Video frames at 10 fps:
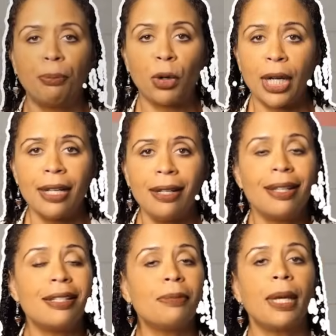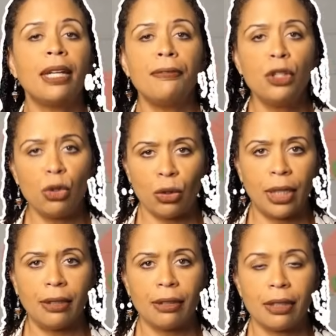brain is made of
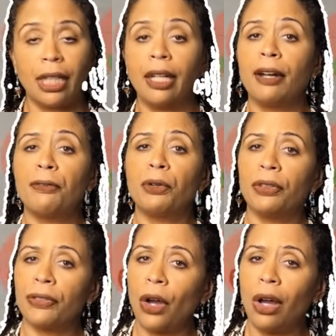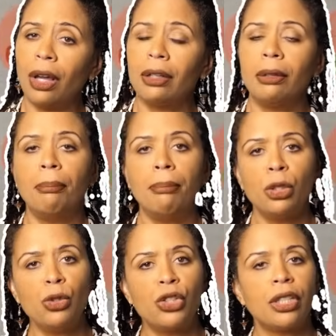nutrients, and every thought,
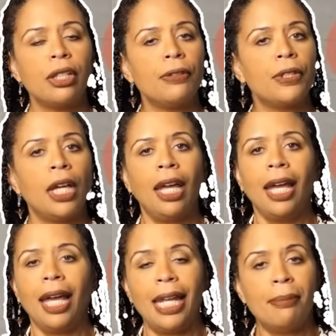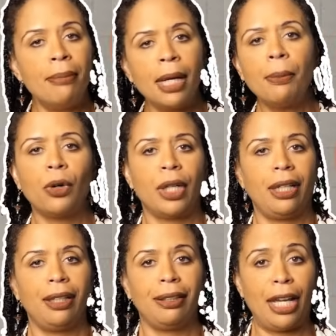mood shift, and
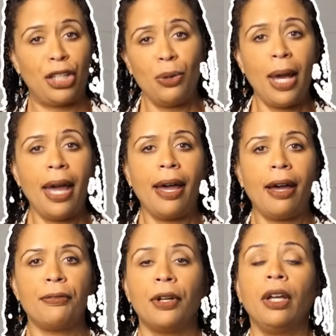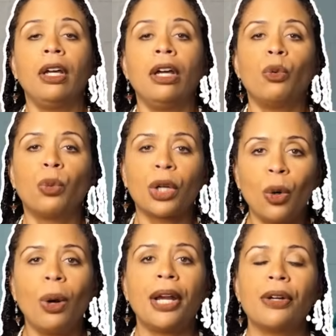memory that you have
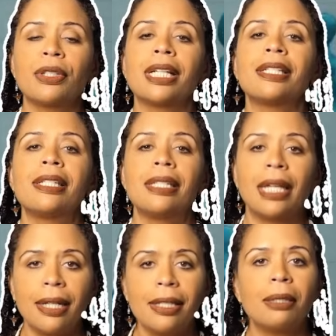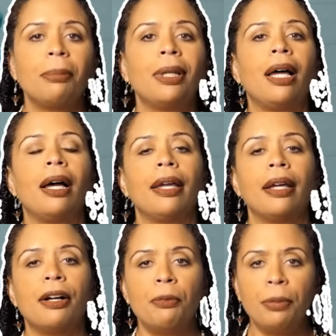requires a steady supply
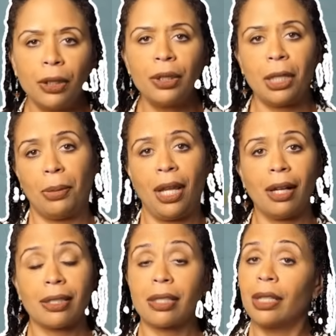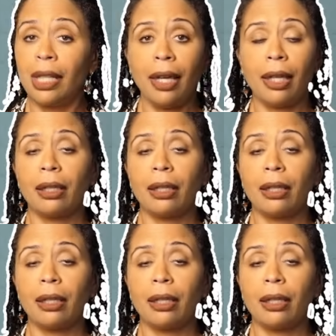of building blocks like